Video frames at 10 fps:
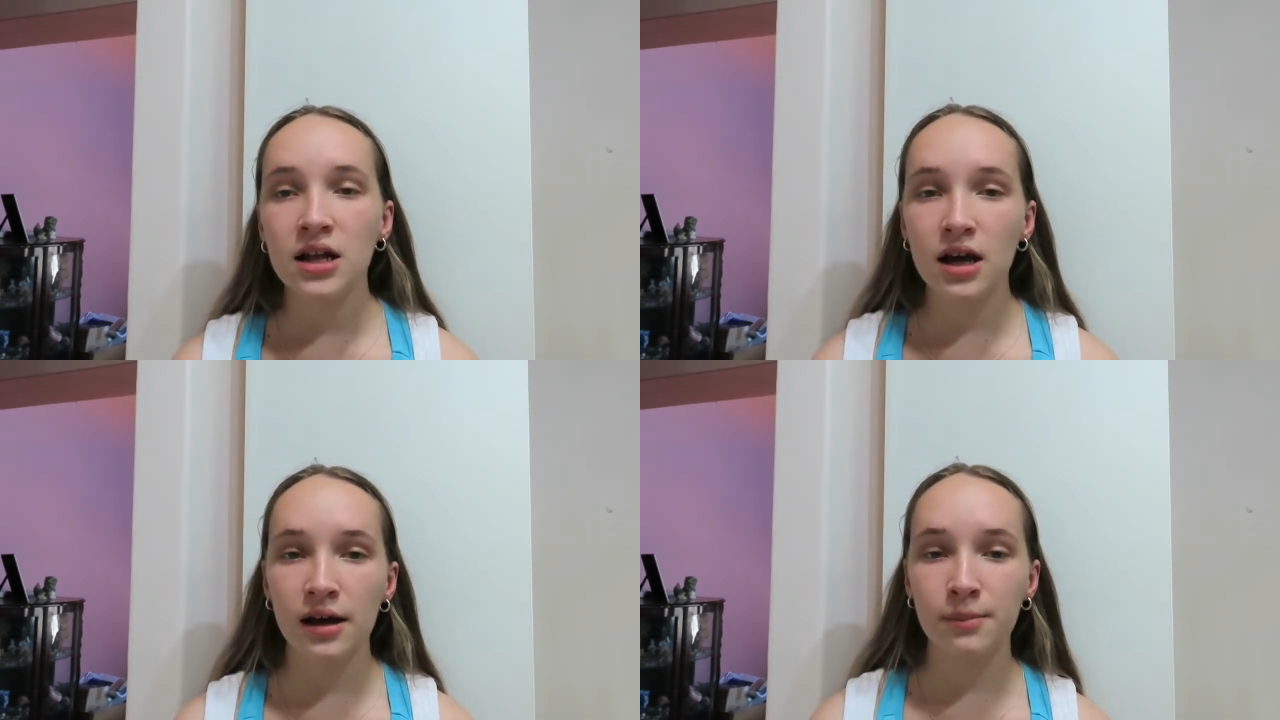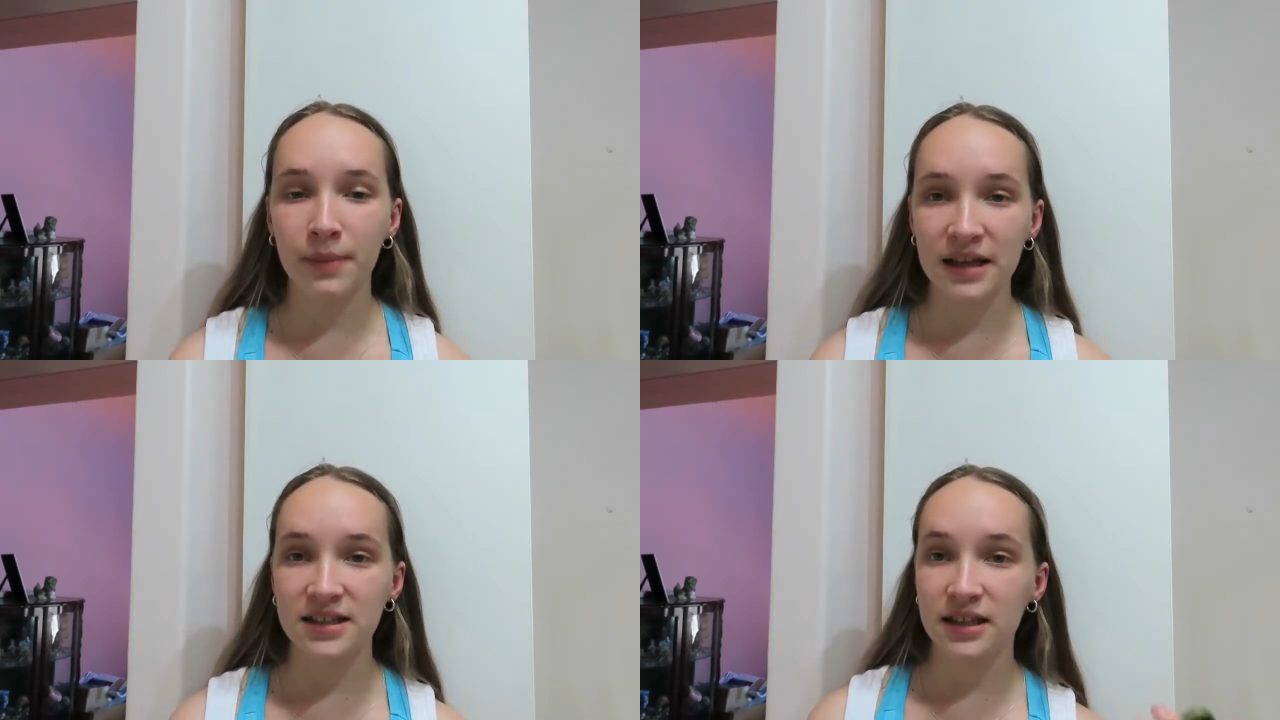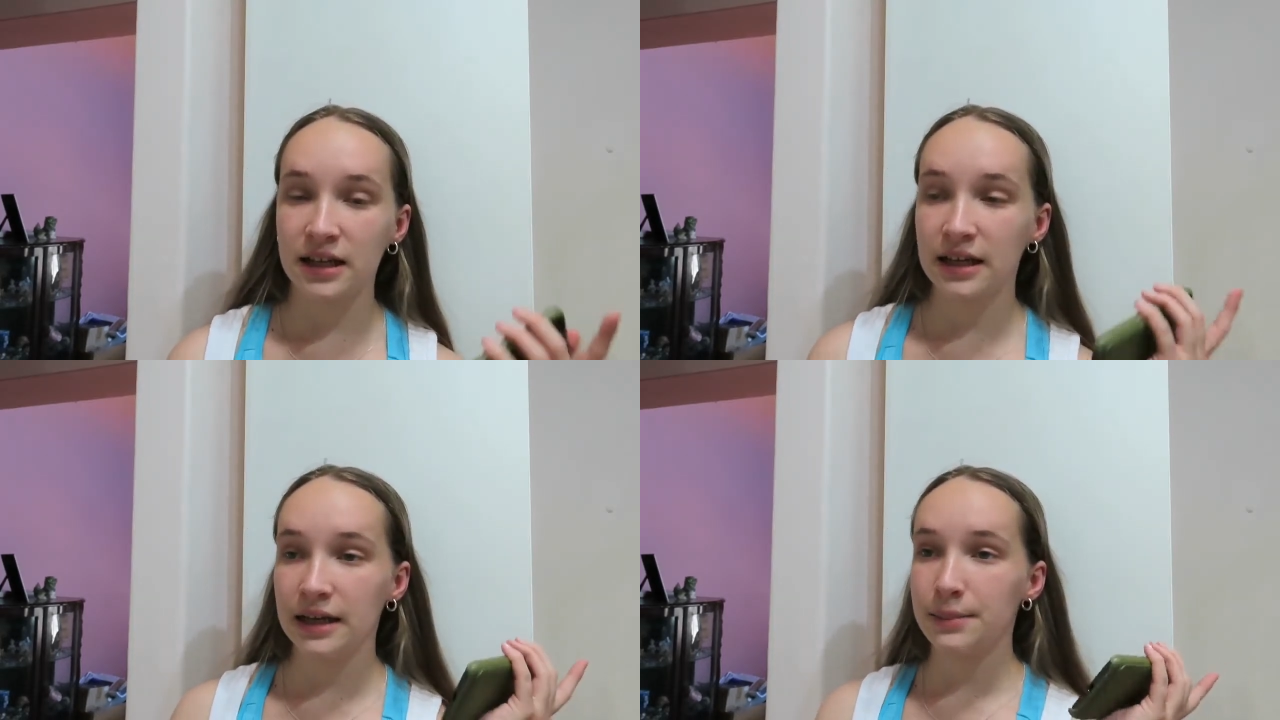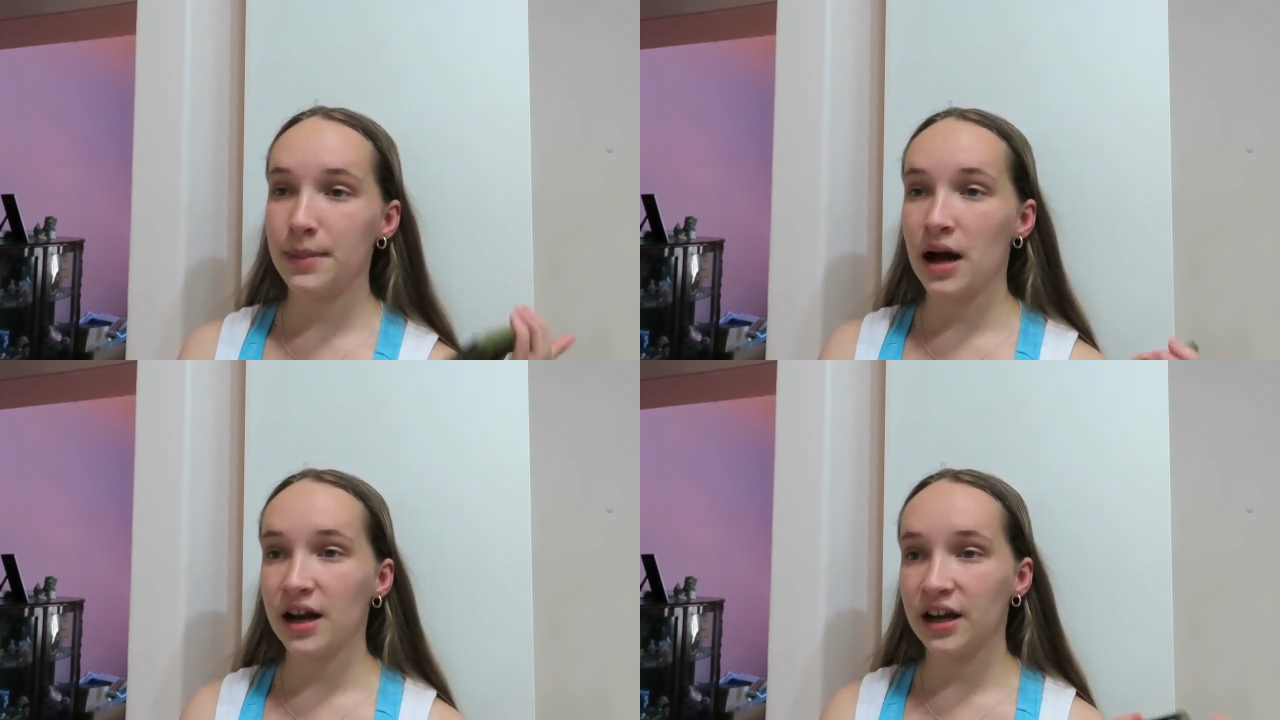Basically
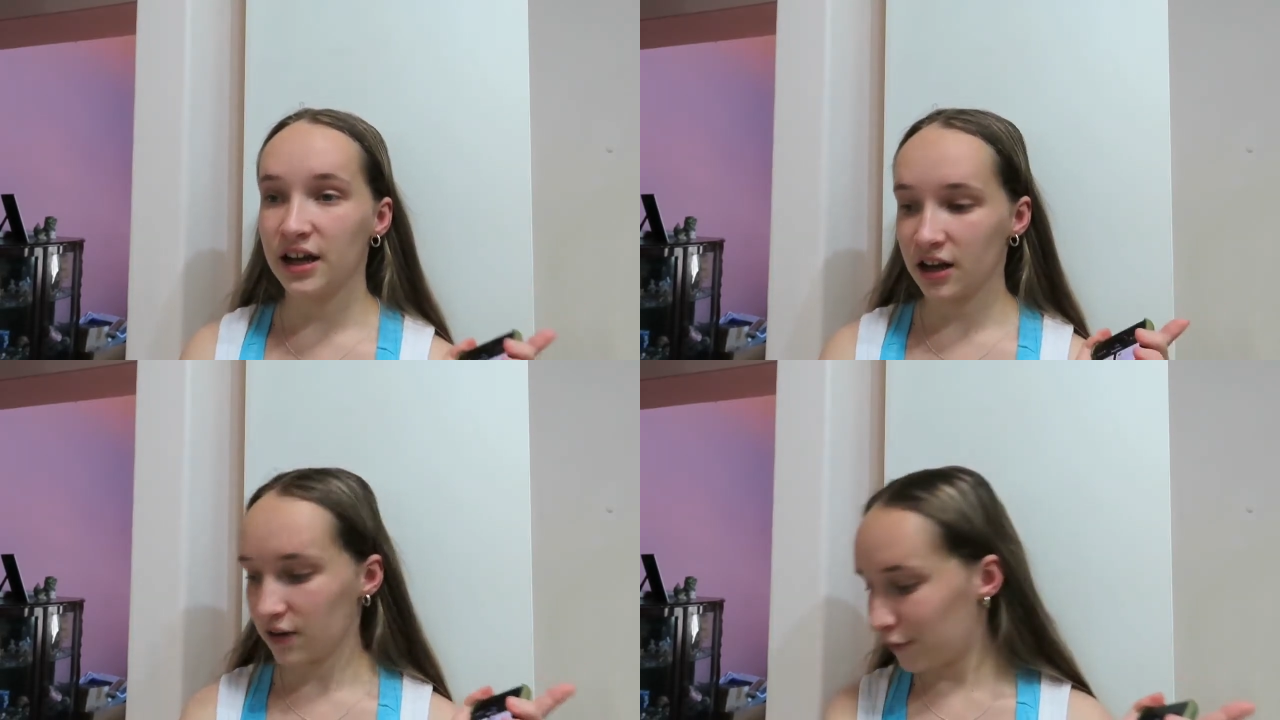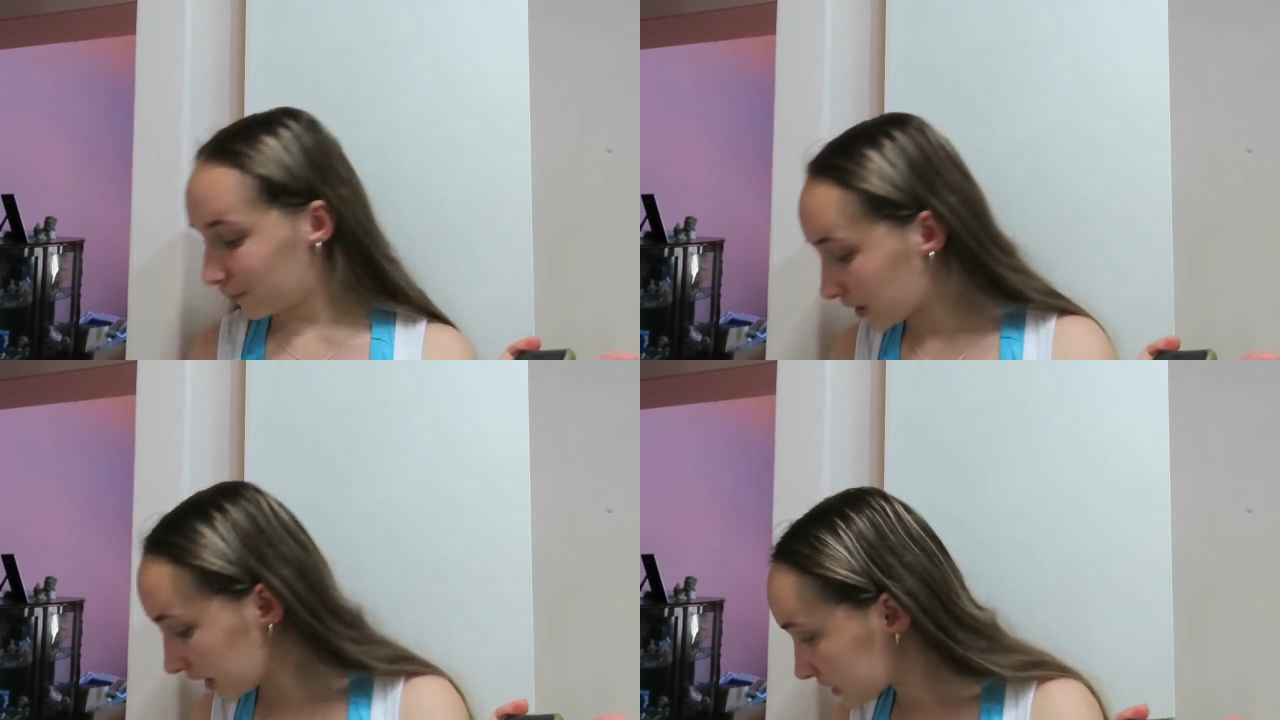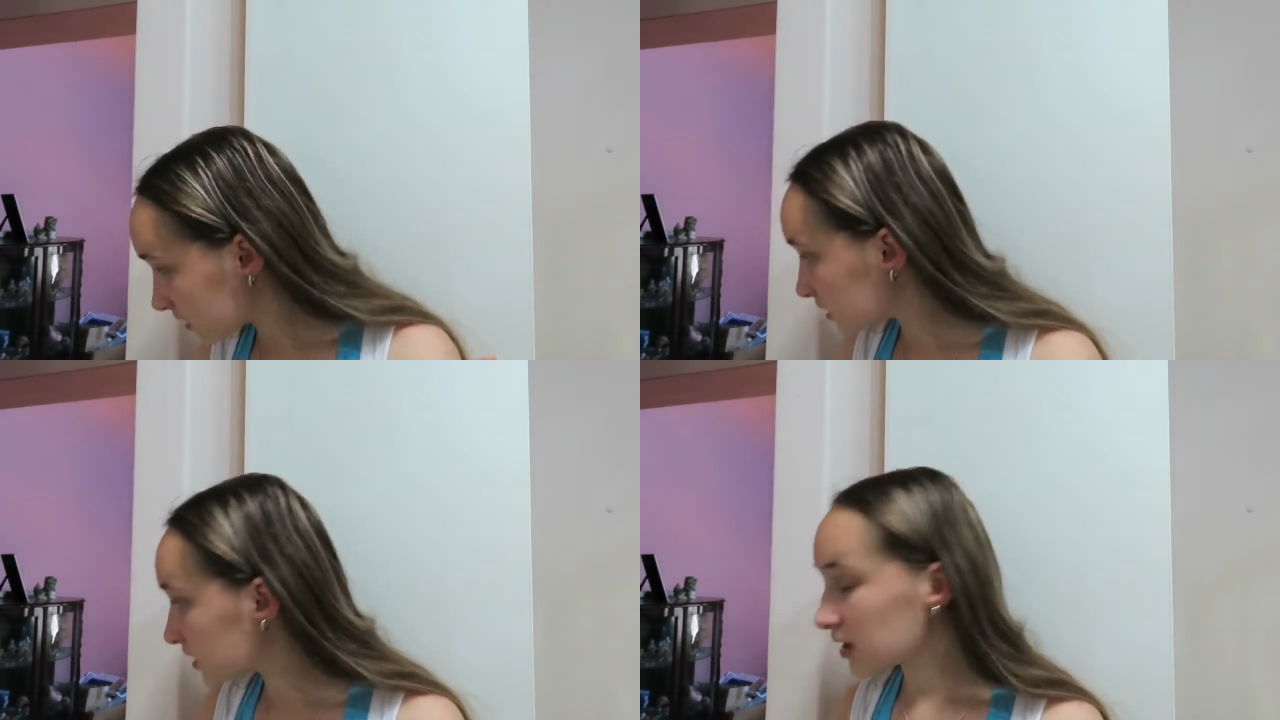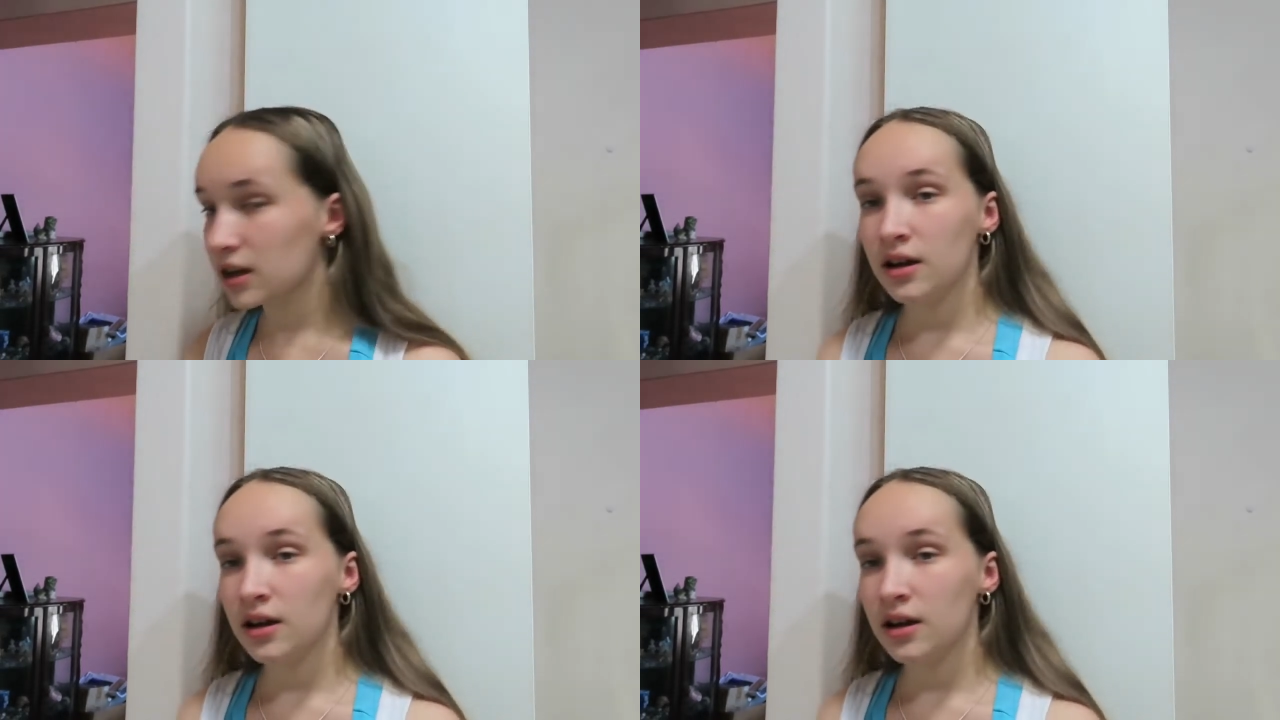my friends